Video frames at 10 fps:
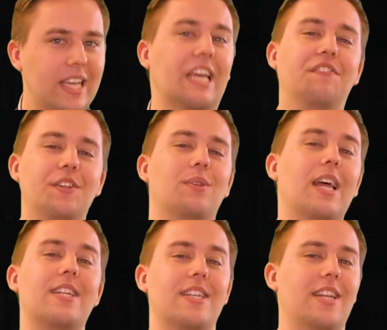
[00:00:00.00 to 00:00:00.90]
if you
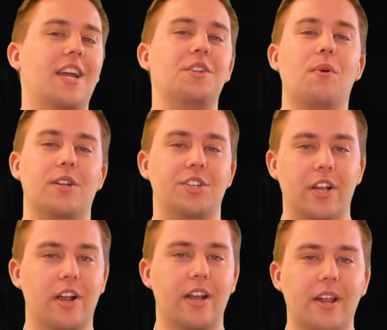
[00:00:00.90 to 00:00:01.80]
liked it and you want to share it.